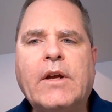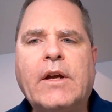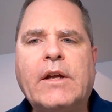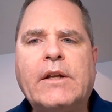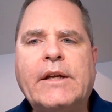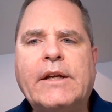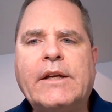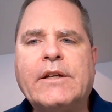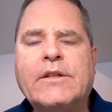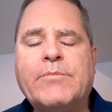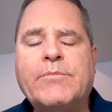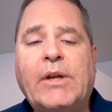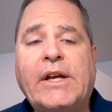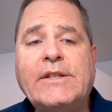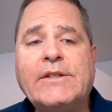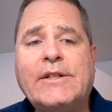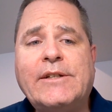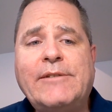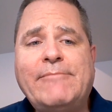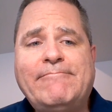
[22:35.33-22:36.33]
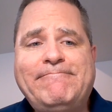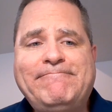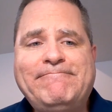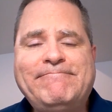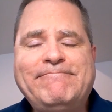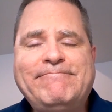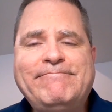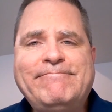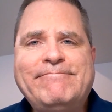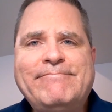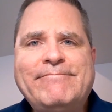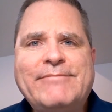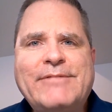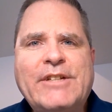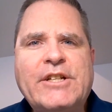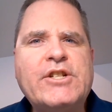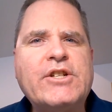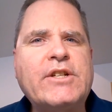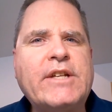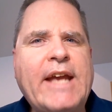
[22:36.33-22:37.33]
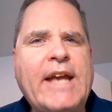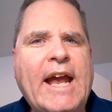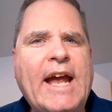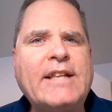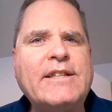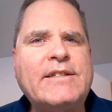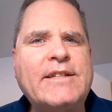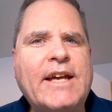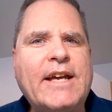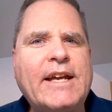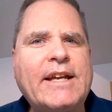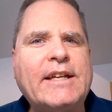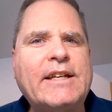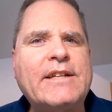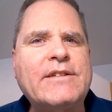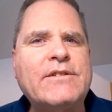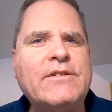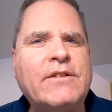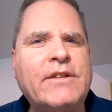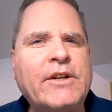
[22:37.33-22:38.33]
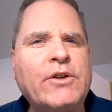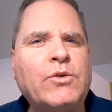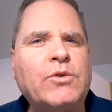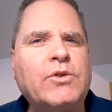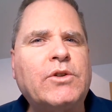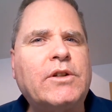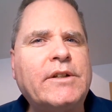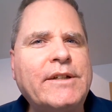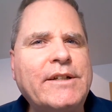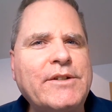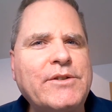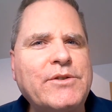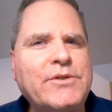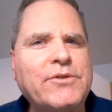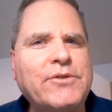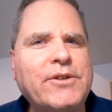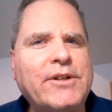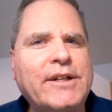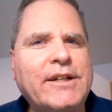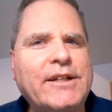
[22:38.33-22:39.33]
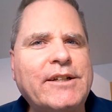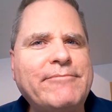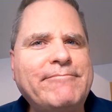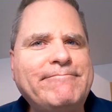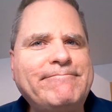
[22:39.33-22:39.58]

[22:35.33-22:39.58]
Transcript: And he explains it. You just can't take it as literal history.